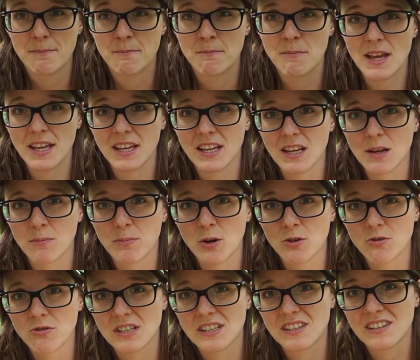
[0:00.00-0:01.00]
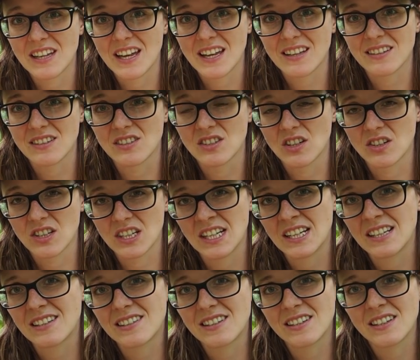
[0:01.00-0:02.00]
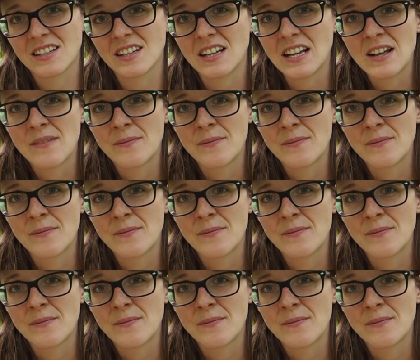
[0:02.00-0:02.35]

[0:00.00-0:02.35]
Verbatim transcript: Making a Bowdrill set is not easy,